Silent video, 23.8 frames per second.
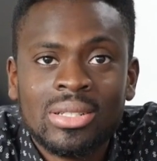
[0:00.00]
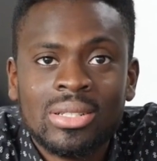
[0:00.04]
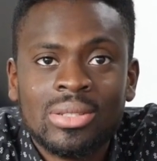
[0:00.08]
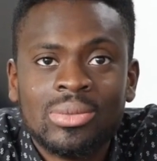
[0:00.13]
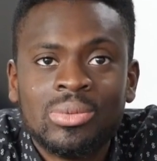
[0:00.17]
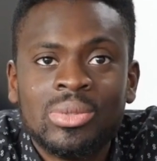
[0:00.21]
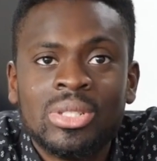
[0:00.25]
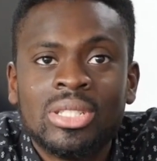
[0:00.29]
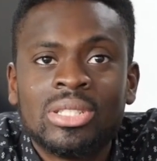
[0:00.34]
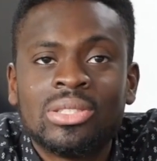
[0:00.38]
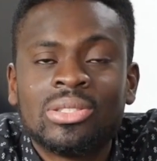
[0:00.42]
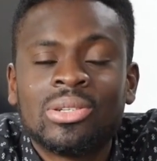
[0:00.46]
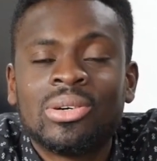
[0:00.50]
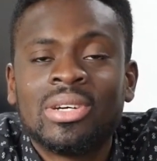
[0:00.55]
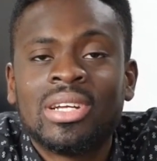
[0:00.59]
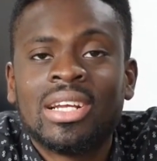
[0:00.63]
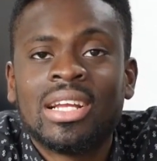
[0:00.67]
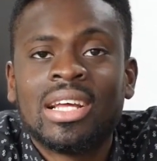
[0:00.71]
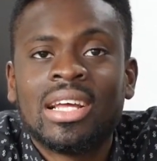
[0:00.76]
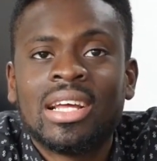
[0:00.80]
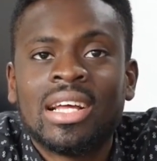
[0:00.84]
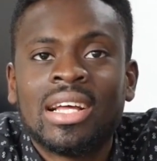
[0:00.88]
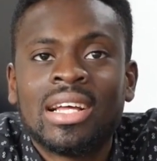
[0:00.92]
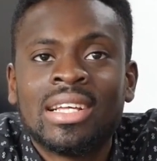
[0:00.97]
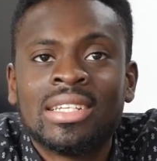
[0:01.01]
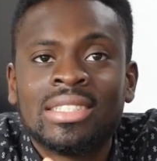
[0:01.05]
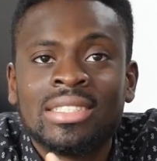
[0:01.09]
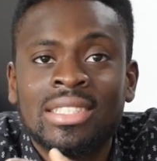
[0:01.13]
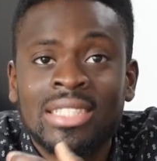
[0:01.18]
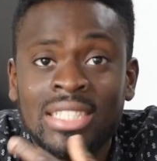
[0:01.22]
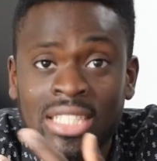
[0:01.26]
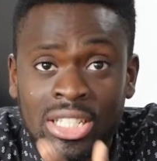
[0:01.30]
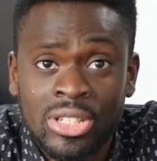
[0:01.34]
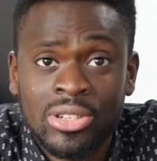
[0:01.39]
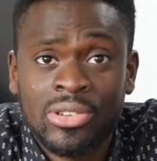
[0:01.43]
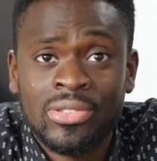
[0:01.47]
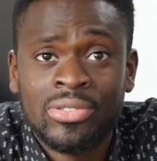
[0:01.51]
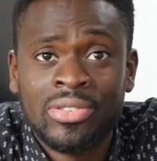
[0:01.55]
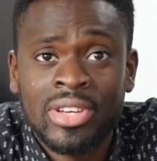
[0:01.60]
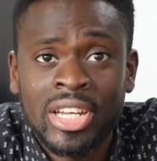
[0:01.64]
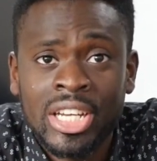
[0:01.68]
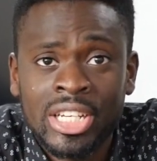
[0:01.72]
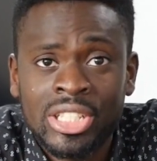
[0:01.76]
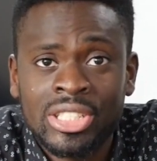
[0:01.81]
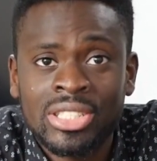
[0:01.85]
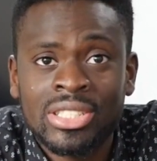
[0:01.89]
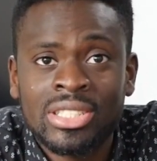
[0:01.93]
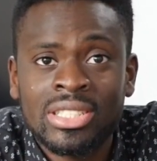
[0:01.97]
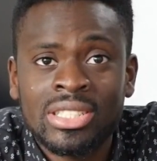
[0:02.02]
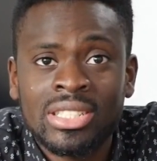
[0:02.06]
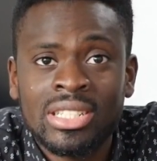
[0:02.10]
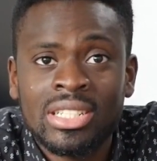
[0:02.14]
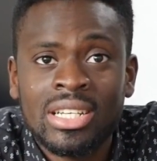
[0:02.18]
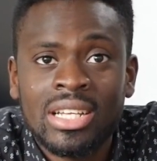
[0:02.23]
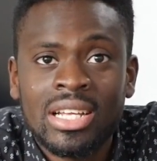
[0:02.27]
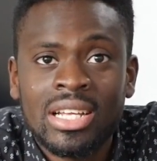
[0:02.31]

We saw it as an innovation.